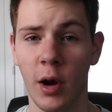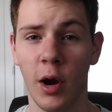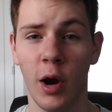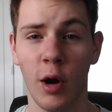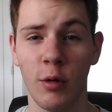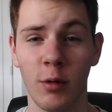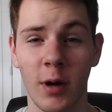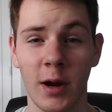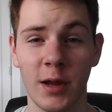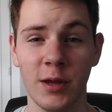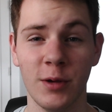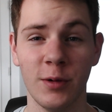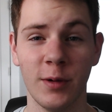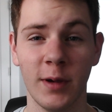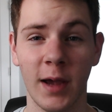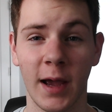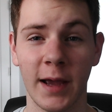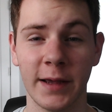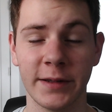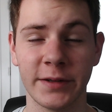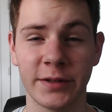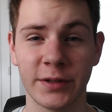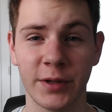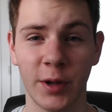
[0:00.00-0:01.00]
Alright you
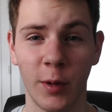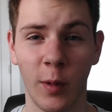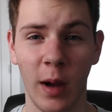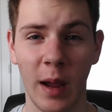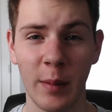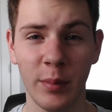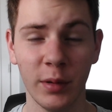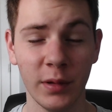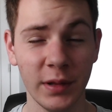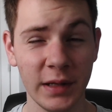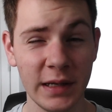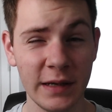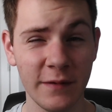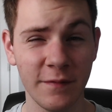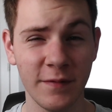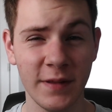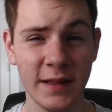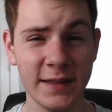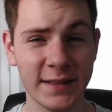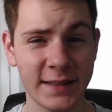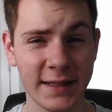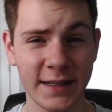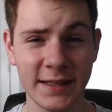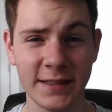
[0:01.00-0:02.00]
guys, so I
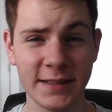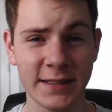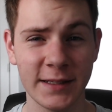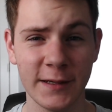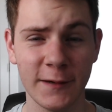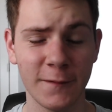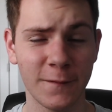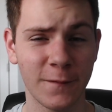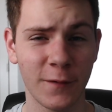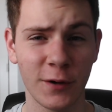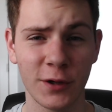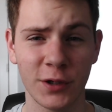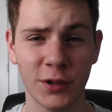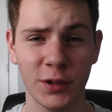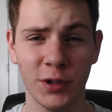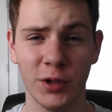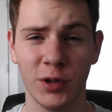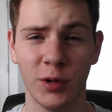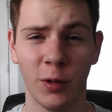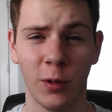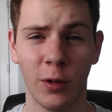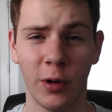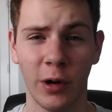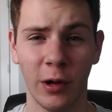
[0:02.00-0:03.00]
believe this is the first
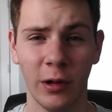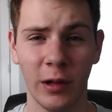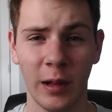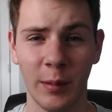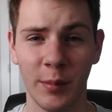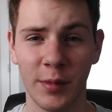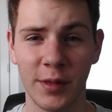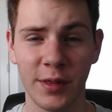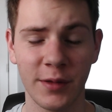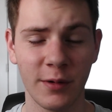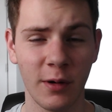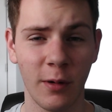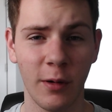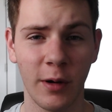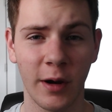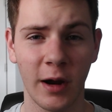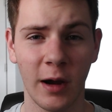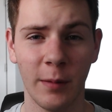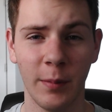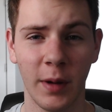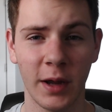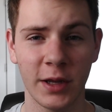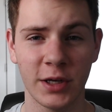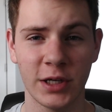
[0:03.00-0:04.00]
tutorial I'm
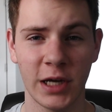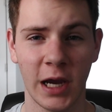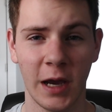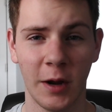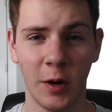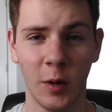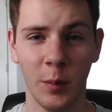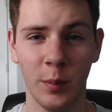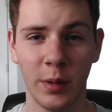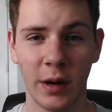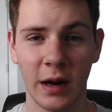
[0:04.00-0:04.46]
throwing on my channel,